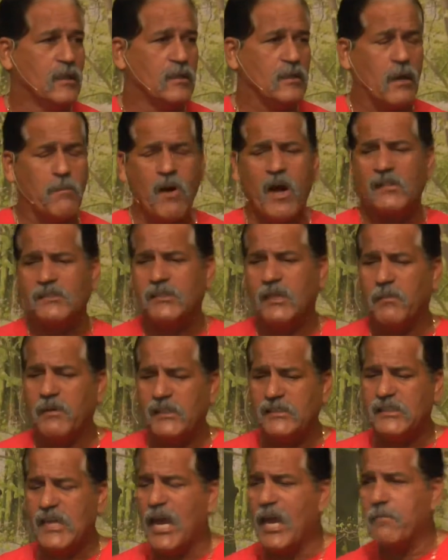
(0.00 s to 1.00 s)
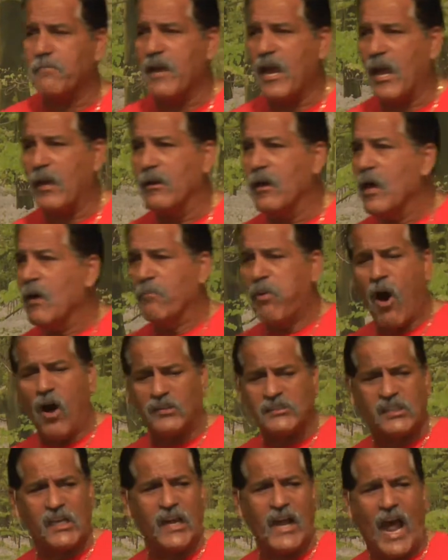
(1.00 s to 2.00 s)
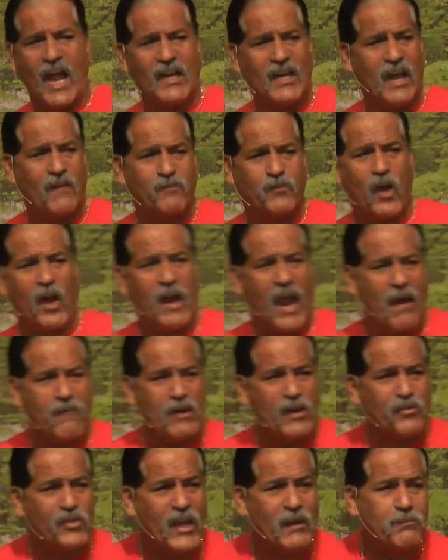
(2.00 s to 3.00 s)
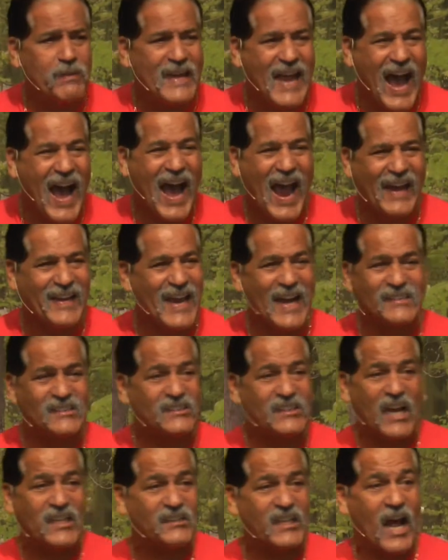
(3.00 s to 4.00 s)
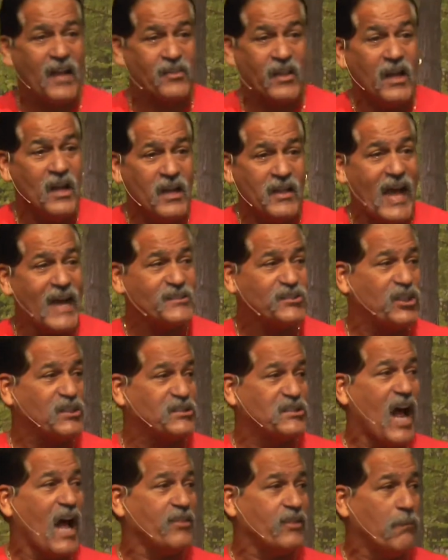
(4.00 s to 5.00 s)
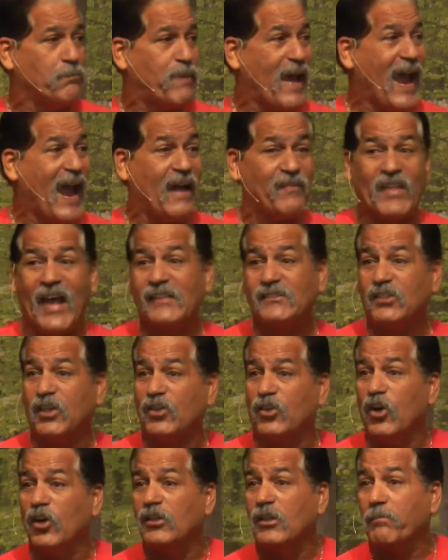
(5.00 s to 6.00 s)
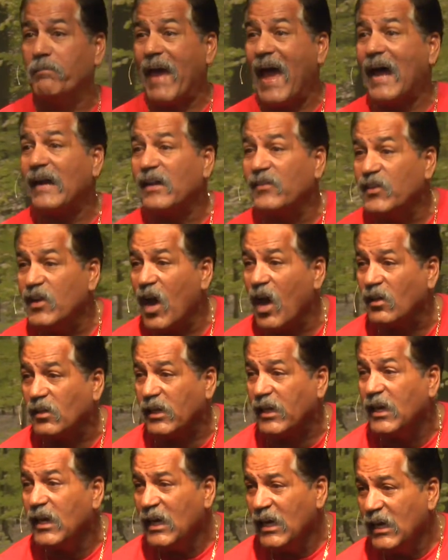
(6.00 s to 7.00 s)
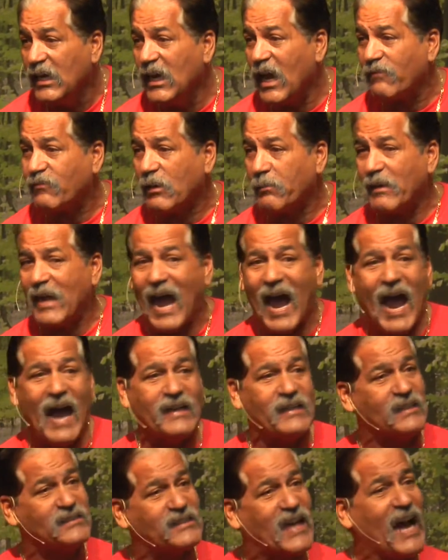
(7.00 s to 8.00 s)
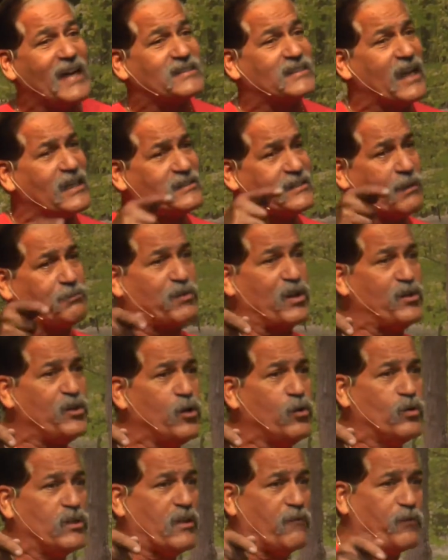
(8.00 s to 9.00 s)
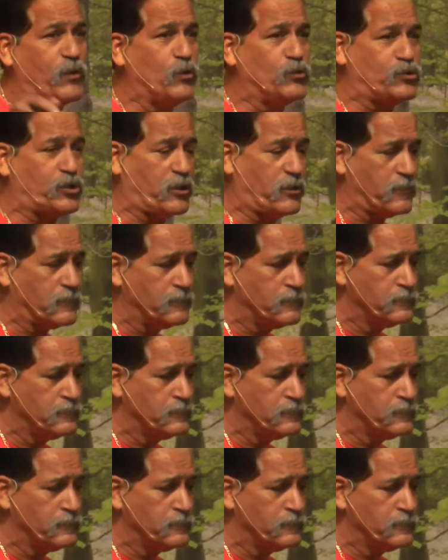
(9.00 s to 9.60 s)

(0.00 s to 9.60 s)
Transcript: Come on, somebody say amen. Paul said, I left everything behind. That's, that's, not, that's just not the bad. That's the good, the bad, and the ugly. He left it behind because God's got something new in the future.